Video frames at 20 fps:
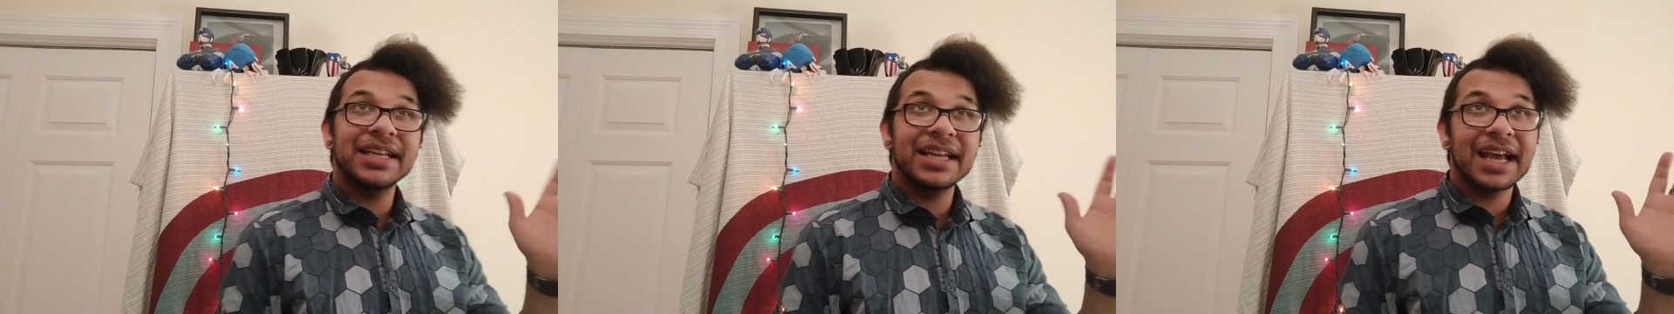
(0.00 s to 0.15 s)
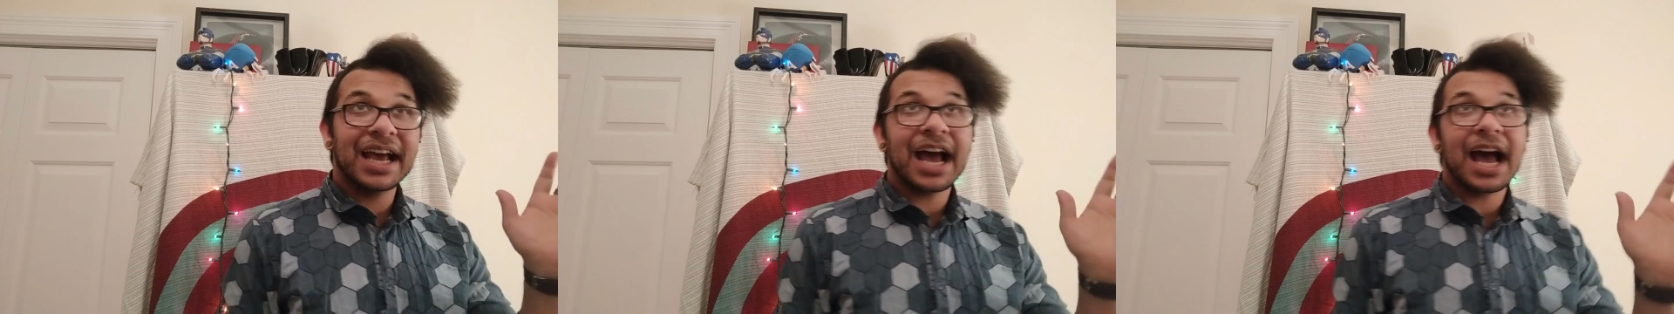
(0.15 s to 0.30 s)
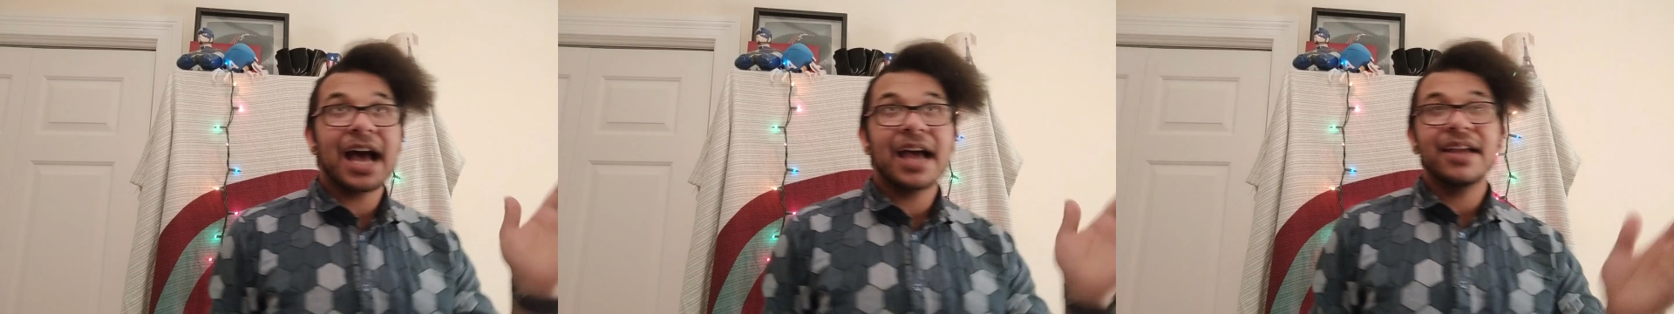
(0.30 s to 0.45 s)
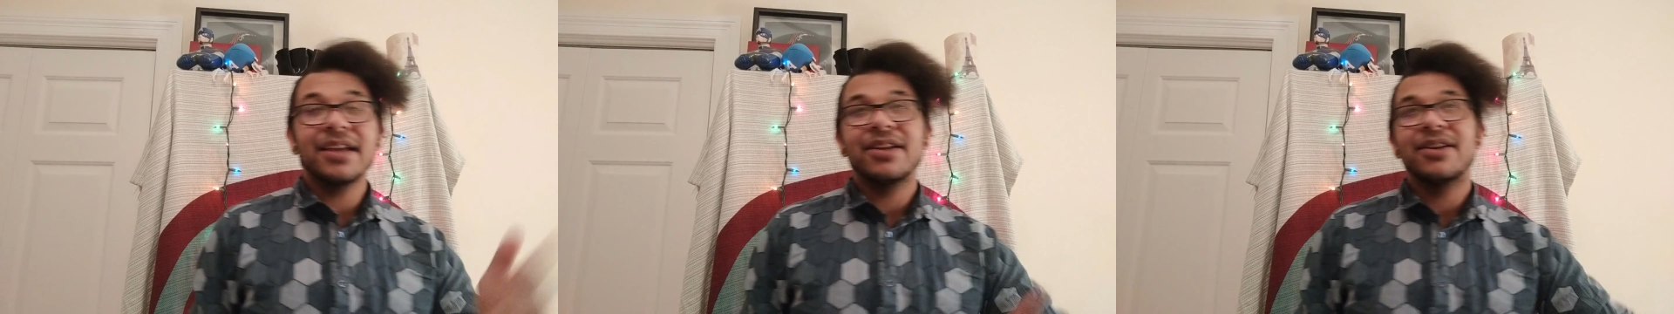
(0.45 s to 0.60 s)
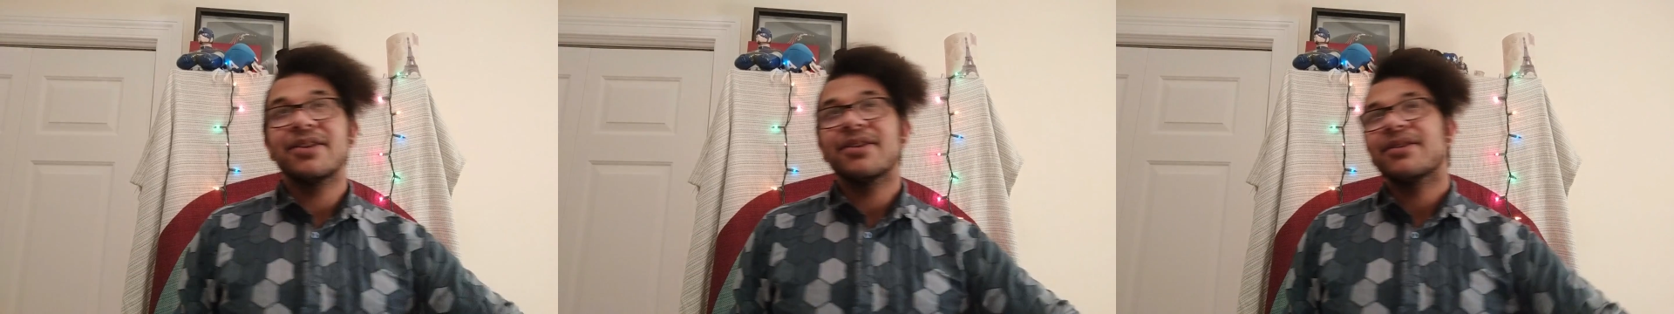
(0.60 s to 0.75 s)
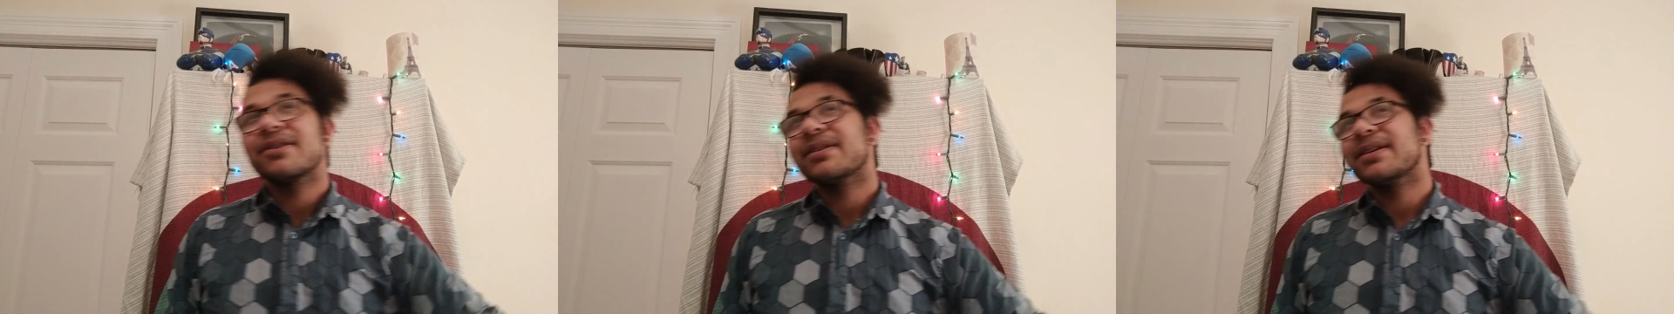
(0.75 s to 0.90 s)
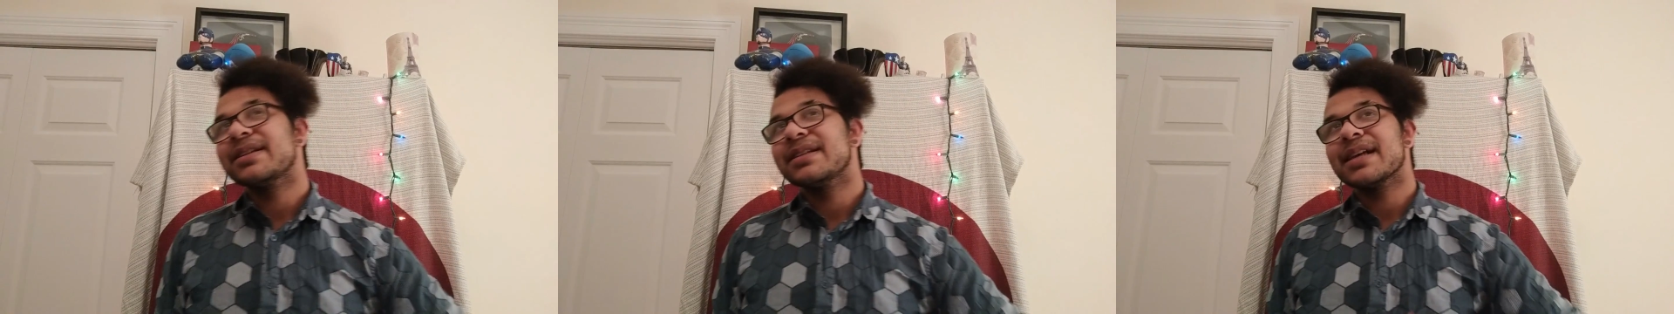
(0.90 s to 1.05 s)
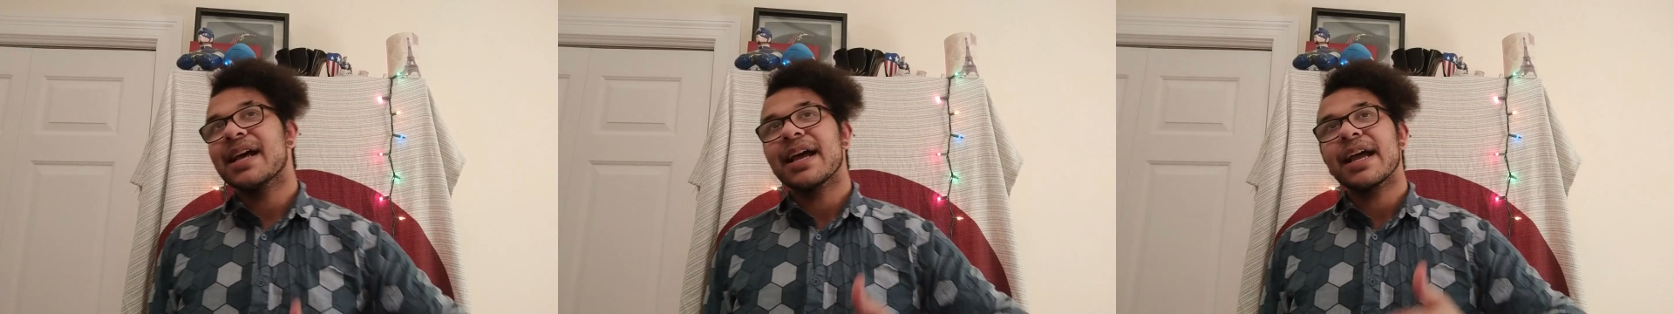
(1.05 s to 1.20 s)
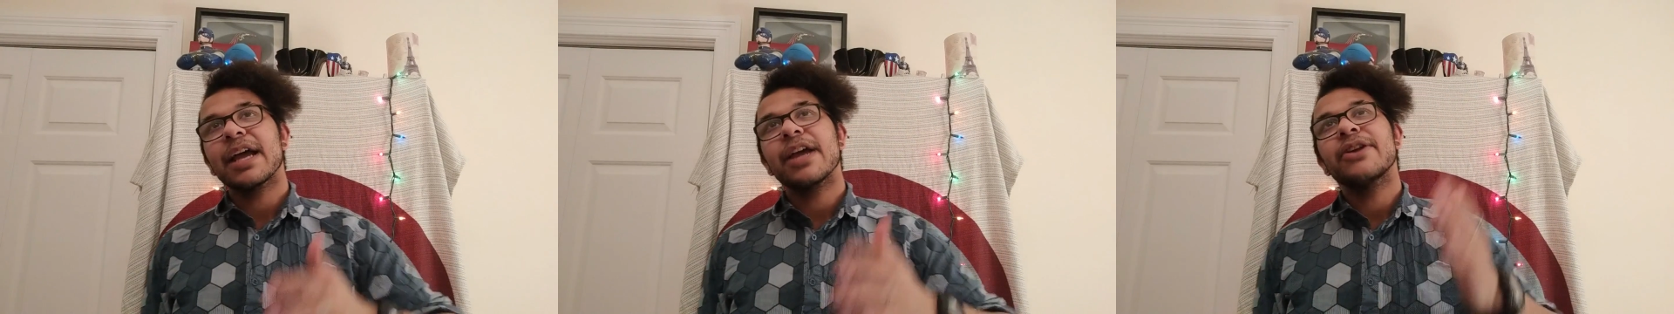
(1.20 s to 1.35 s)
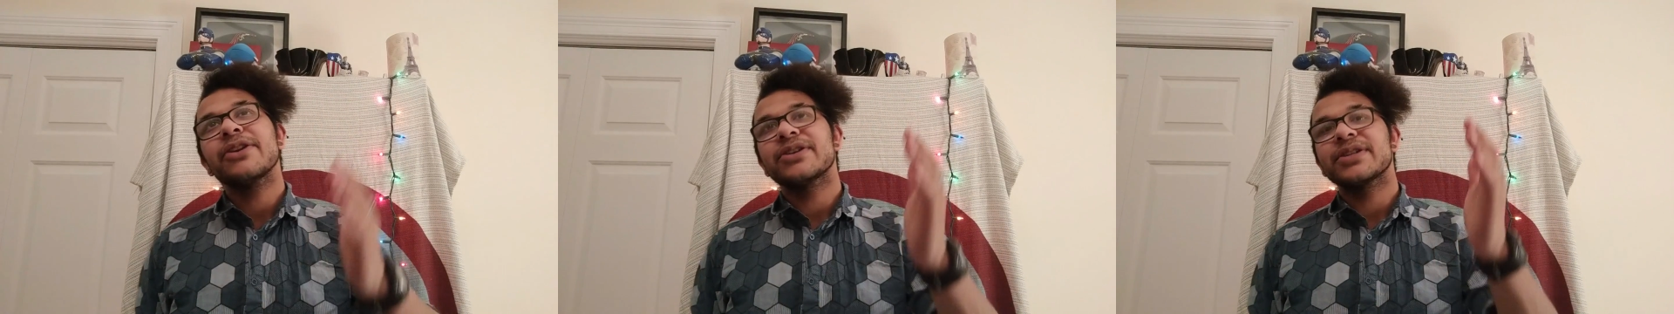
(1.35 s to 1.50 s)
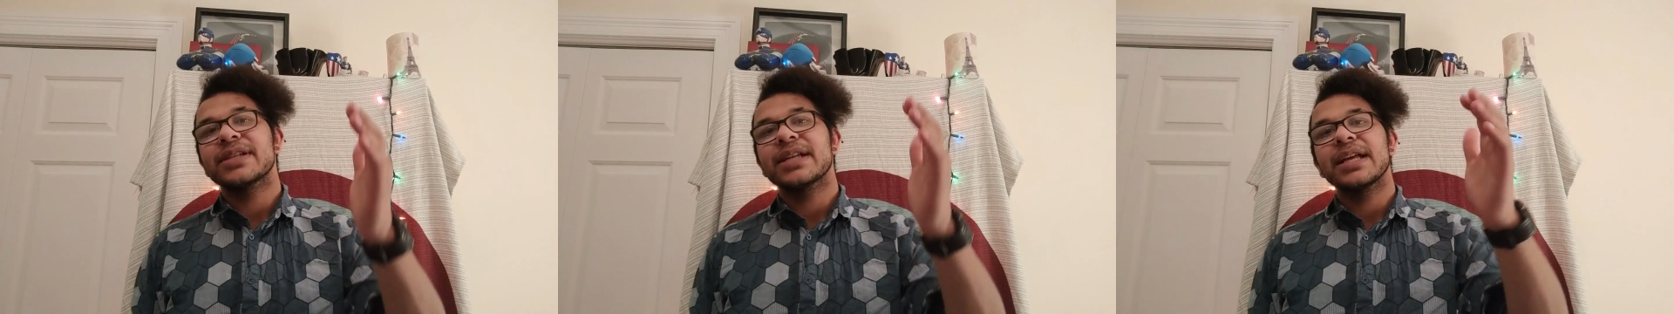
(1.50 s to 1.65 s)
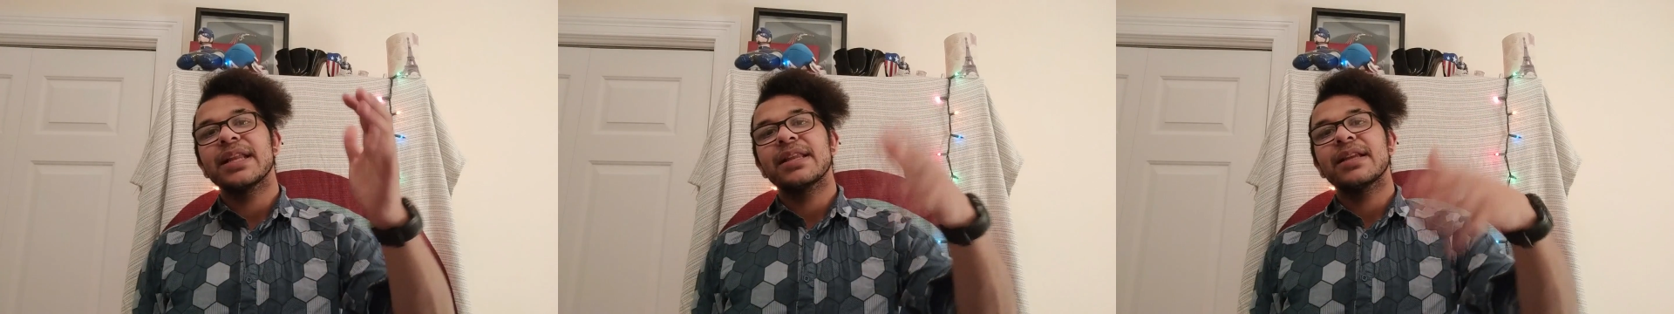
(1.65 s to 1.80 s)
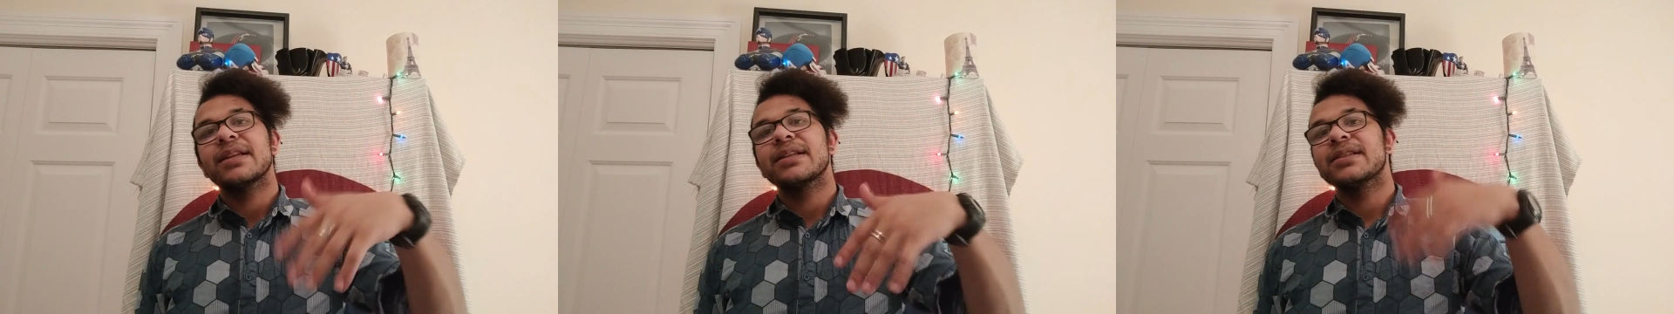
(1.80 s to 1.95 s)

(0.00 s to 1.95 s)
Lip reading: and I understand